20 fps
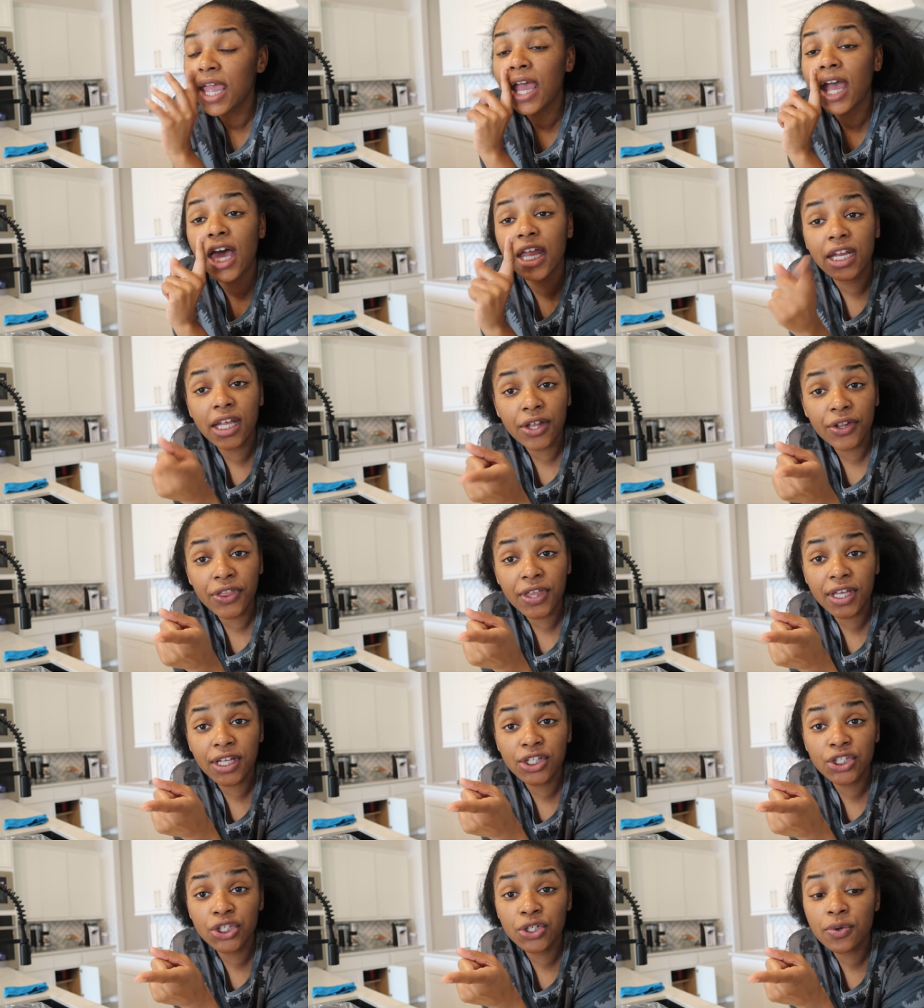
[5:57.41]
Another
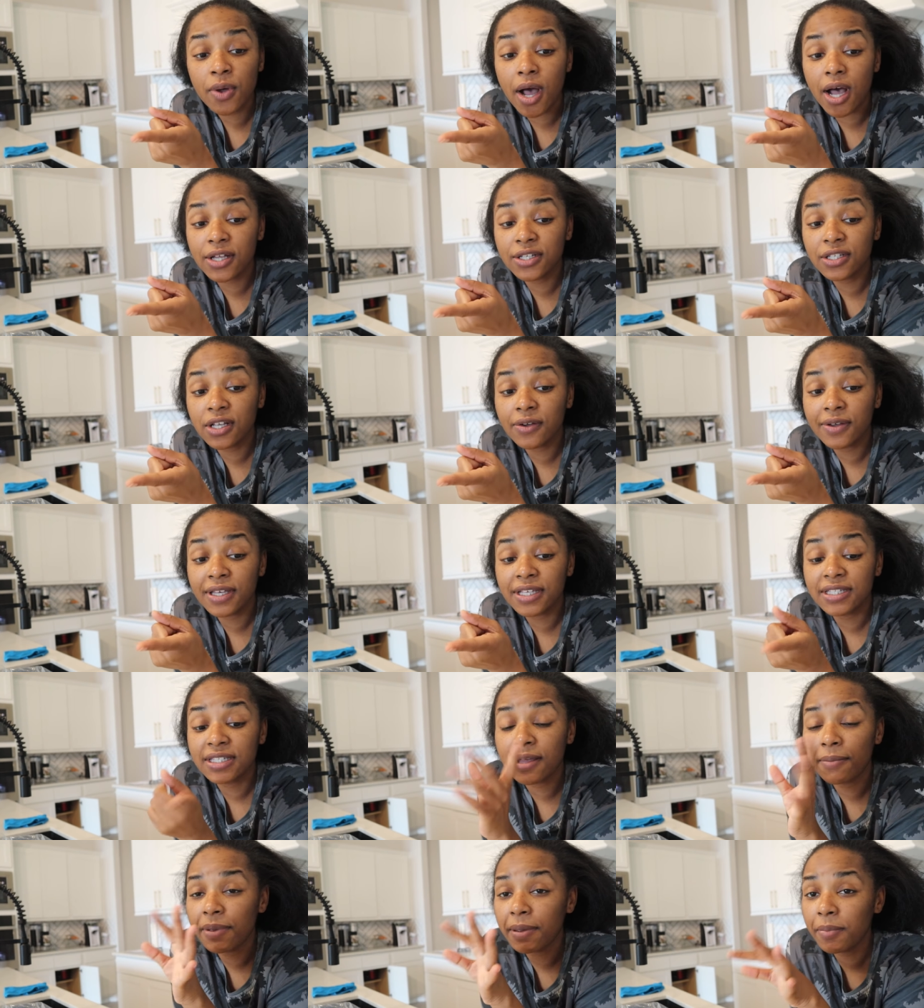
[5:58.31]
thing too also is
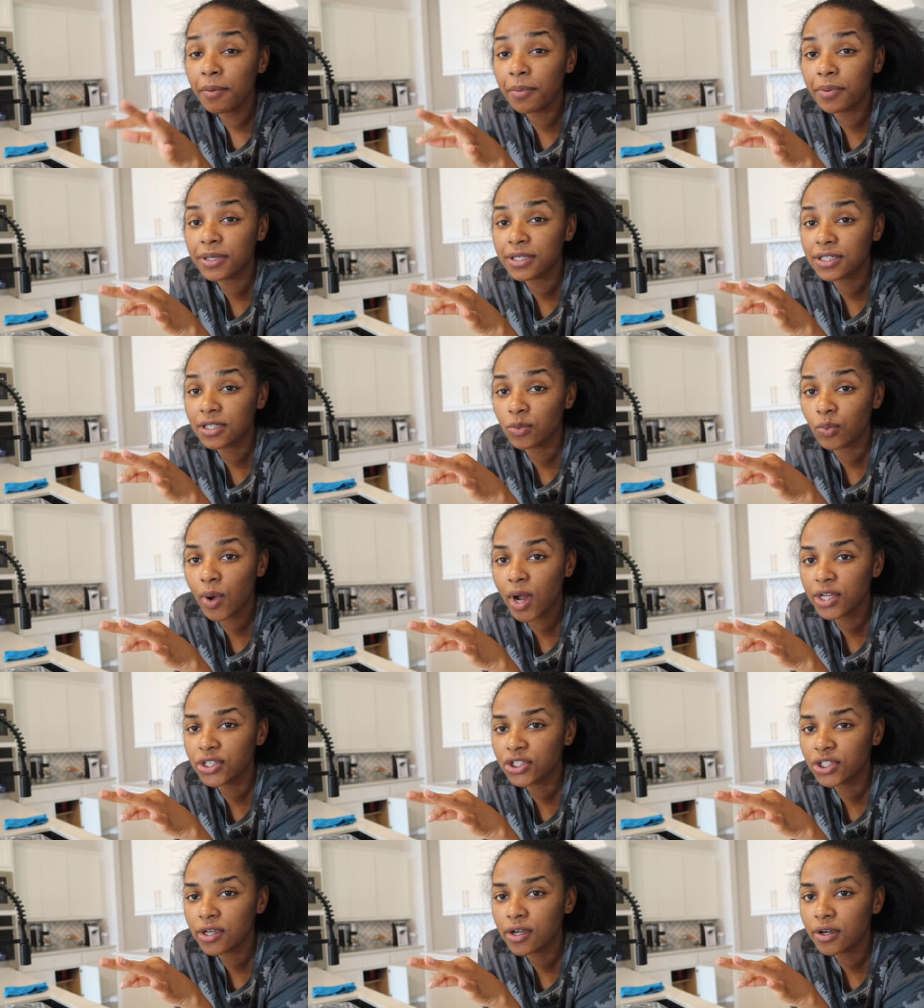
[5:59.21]
some people put
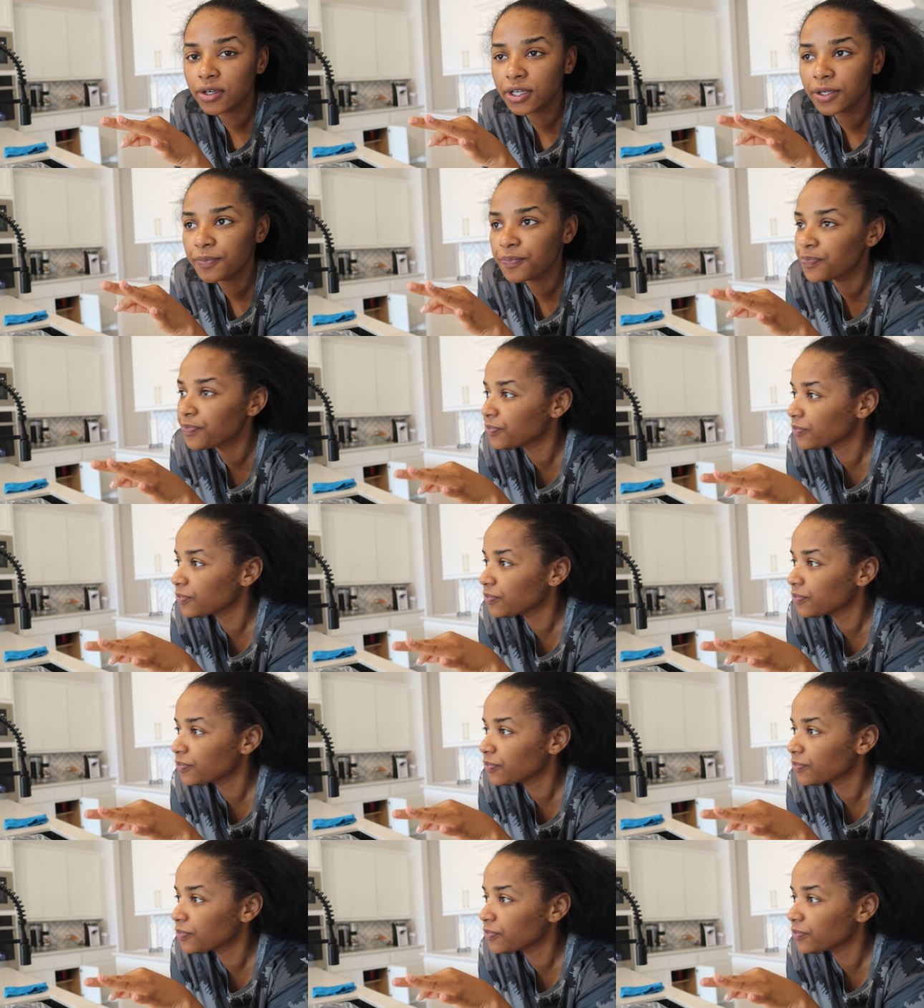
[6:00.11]
sriracha on it.